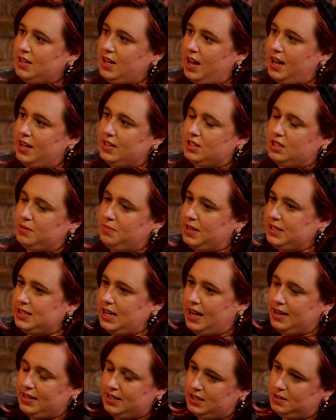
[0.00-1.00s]
Yeah, so my
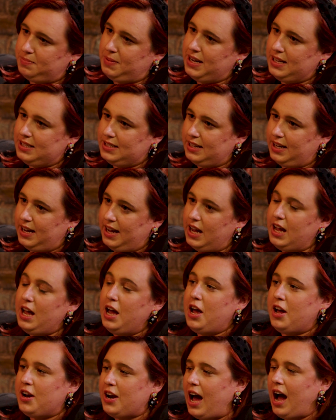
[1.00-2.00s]
dad is basically...
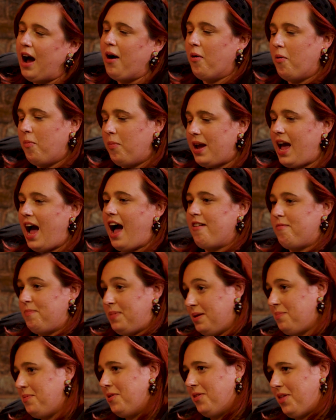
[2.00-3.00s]
Now, we have
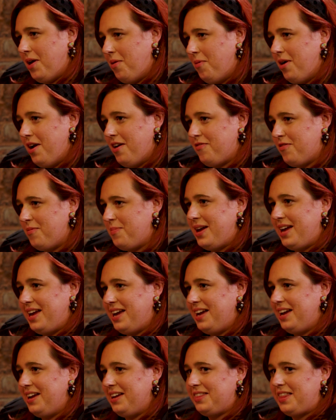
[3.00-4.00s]
people that work for
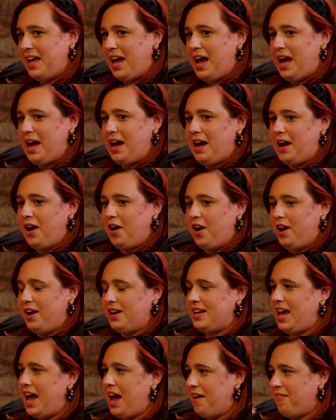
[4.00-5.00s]
me that,
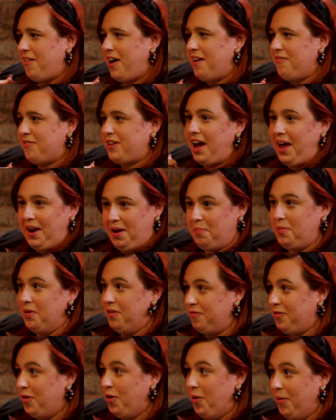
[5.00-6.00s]
I've kind of
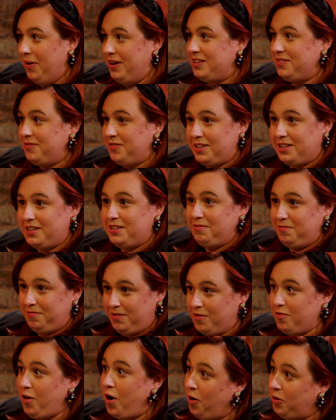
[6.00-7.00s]
put forward
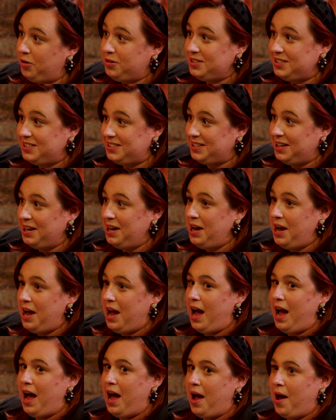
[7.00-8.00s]
for roles.
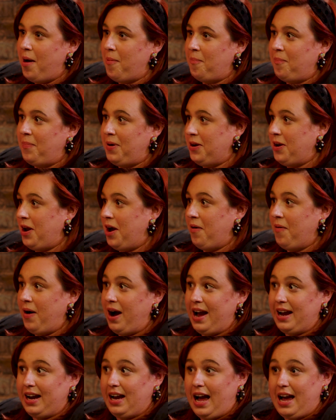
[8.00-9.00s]
But no,
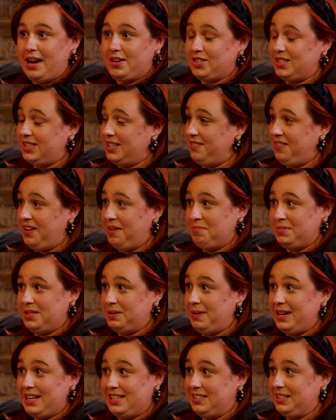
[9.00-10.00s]
I just leave him to
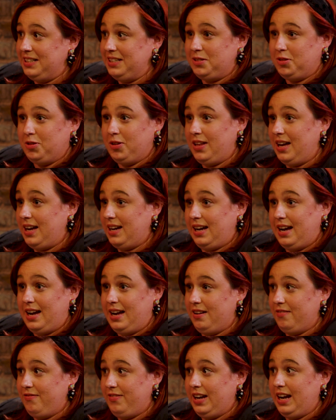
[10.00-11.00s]
basically sort that
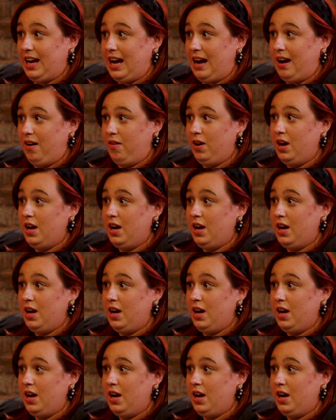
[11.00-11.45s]
kind of thing out.